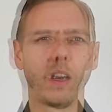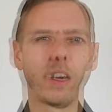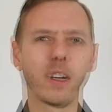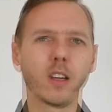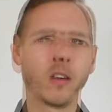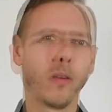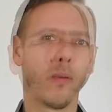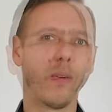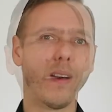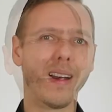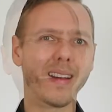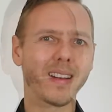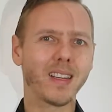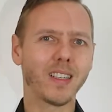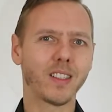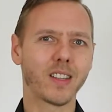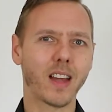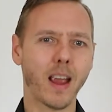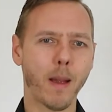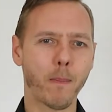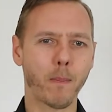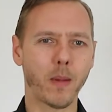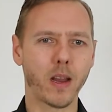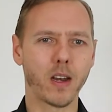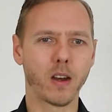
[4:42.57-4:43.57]
You find this
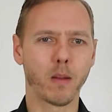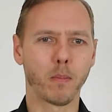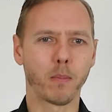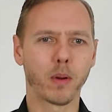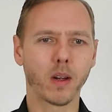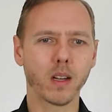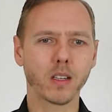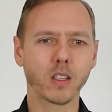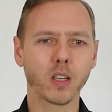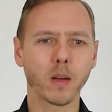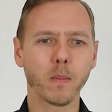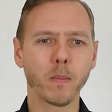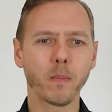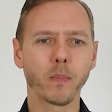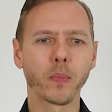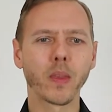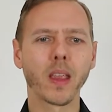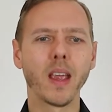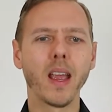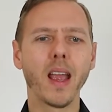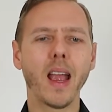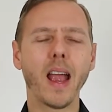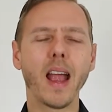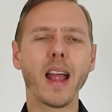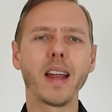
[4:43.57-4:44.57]
gap in the bottom
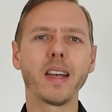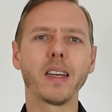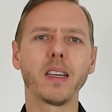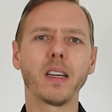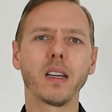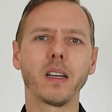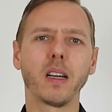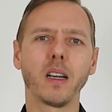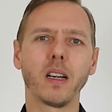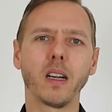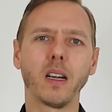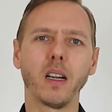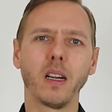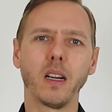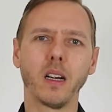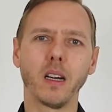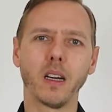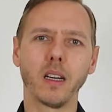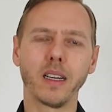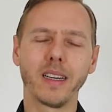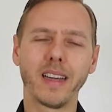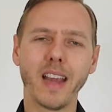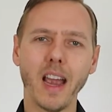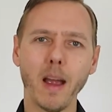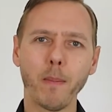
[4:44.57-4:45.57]
and the
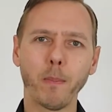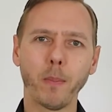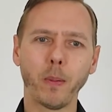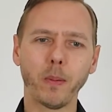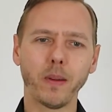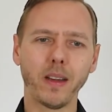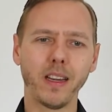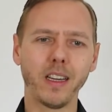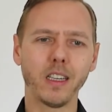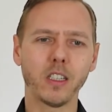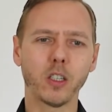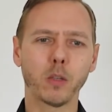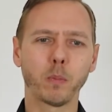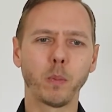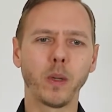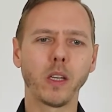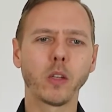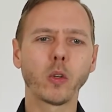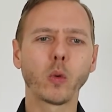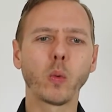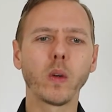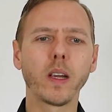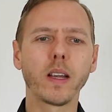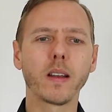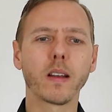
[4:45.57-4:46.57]
gap is
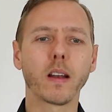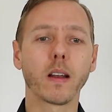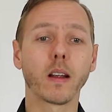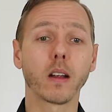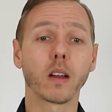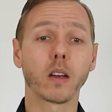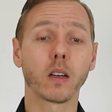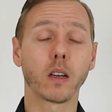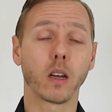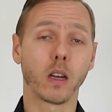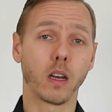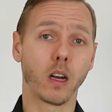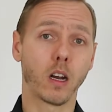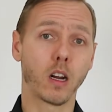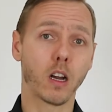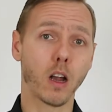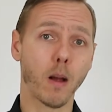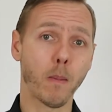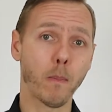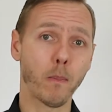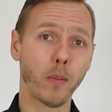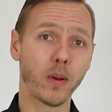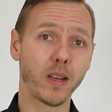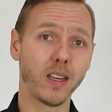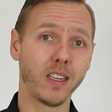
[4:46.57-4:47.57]
between the
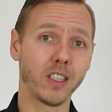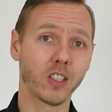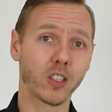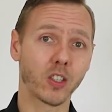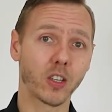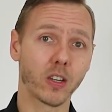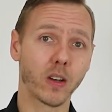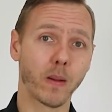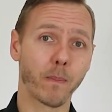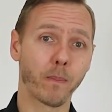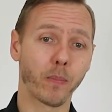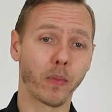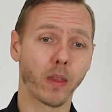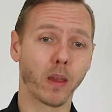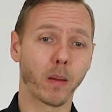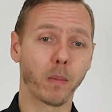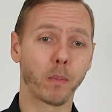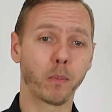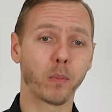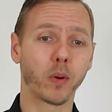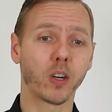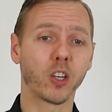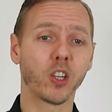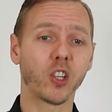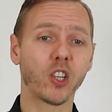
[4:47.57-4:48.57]
company's
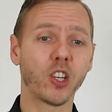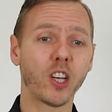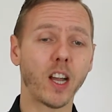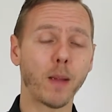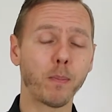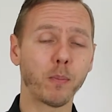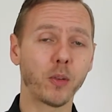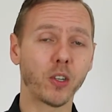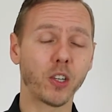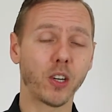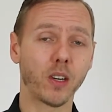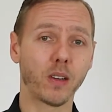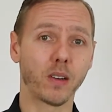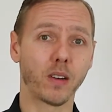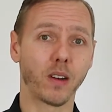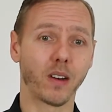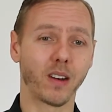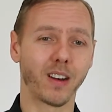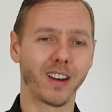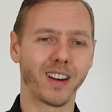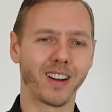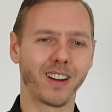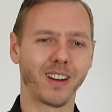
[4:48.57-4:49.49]
perception